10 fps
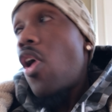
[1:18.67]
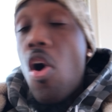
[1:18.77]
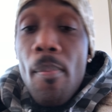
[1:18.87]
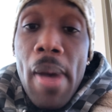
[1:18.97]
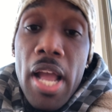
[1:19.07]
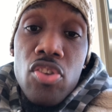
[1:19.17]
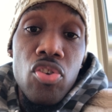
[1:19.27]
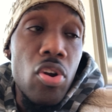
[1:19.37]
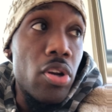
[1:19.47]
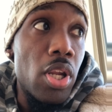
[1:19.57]
on my
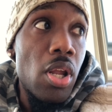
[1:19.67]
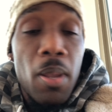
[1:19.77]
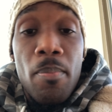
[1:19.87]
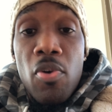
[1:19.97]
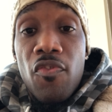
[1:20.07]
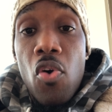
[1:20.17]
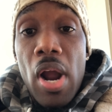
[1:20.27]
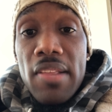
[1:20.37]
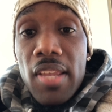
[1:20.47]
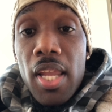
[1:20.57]
journey before
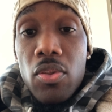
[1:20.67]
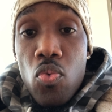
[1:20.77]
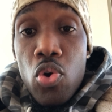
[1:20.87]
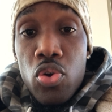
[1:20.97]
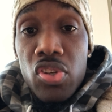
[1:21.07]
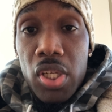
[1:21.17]
I take the world